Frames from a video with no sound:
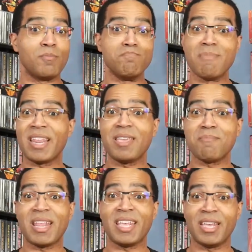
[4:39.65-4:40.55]

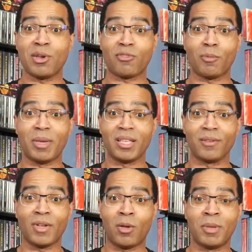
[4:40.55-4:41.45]
many years of it being in
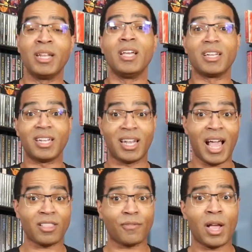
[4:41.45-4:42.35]
development,
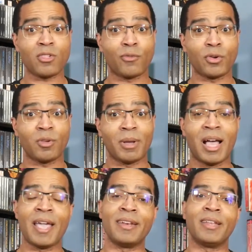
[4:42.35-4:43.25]
lots of controversy
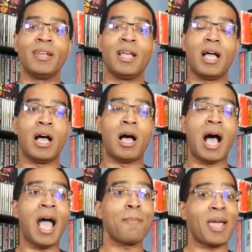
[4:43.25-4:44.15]
behind it,
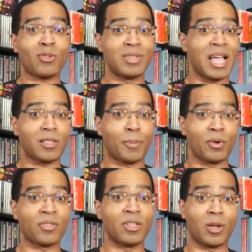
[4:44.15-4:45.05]
I'm actually not the
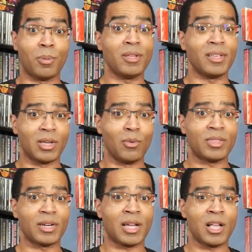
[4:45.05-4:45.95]
person to completely go
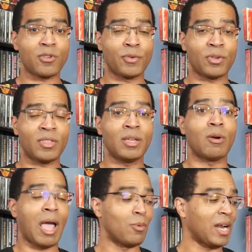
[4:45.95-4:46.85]
into the controversy.
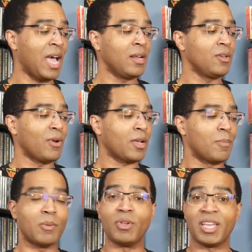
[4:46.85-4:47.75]
I would highly
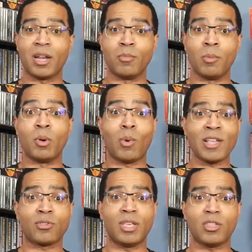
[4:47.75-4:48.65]
recommend when you get a moment,
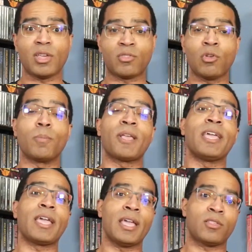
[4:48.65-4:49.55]
watch DJ Slope,
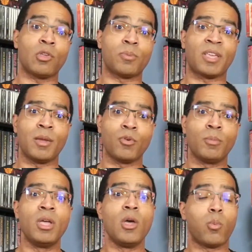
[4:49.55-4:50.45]
aka Slope's Game
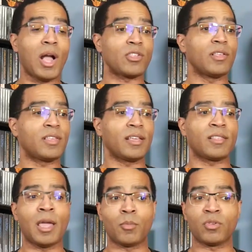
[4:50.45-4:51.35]
Room. Watch his Kicks
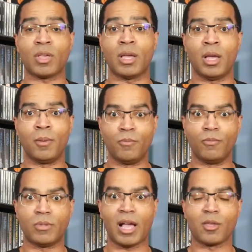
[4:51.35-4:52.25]
Gamers
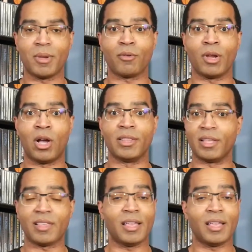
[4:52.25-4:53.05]
documentary on this.